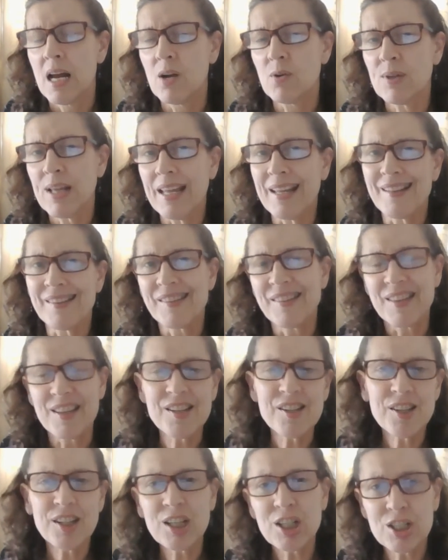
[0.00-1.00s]
okay, is
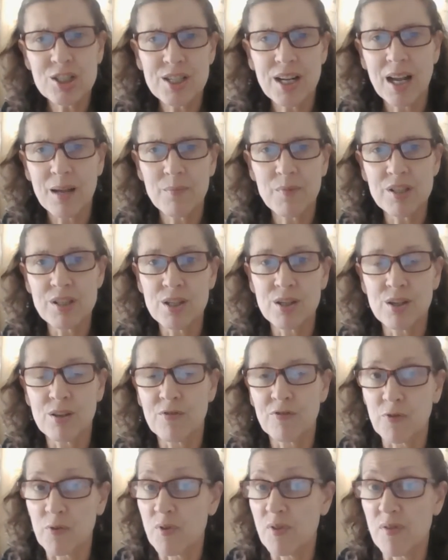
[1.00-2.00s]
this a good time of year
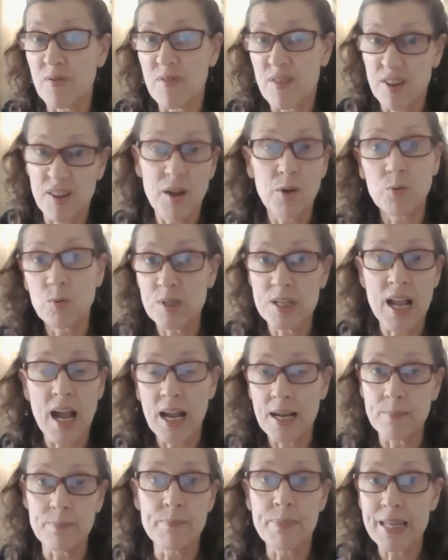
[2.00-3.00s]
for zone
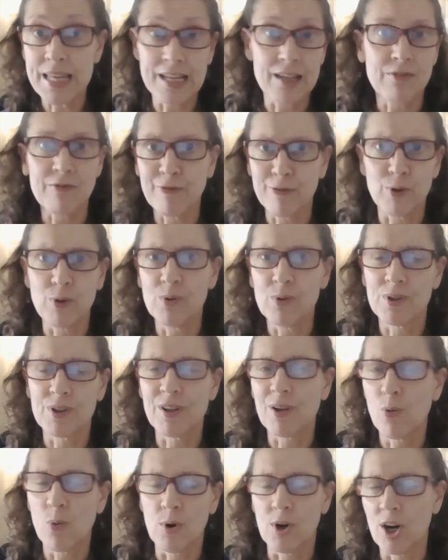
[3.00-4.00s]
9B in
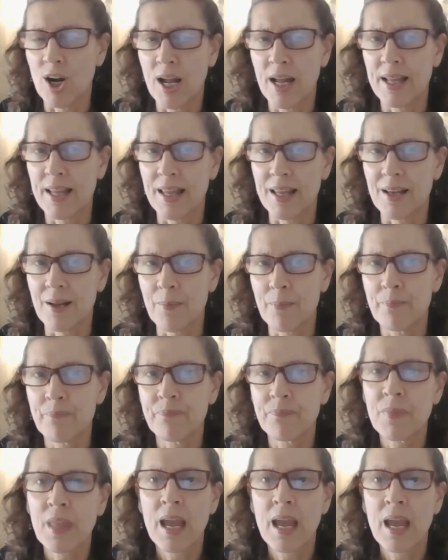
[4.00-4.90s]
Florida where I am?